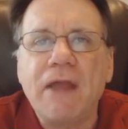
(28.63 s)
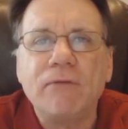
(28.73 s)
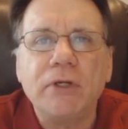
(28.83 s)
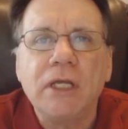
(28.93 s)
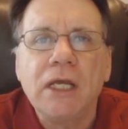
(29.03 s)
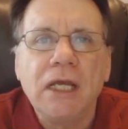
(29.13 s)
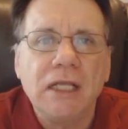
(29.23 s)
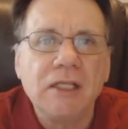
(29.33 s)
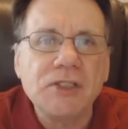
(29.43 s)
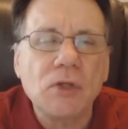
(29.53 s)
favorite
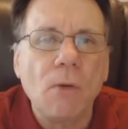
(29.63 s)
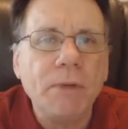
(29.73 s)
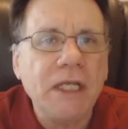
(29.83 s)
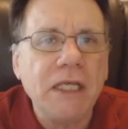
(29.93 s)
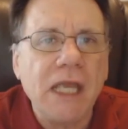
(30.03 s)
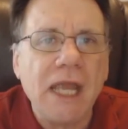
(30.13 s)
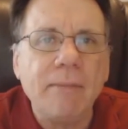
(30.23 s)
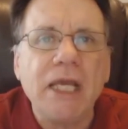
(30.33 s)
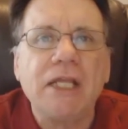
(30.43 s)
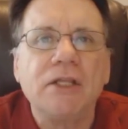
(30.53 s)
in this opening game,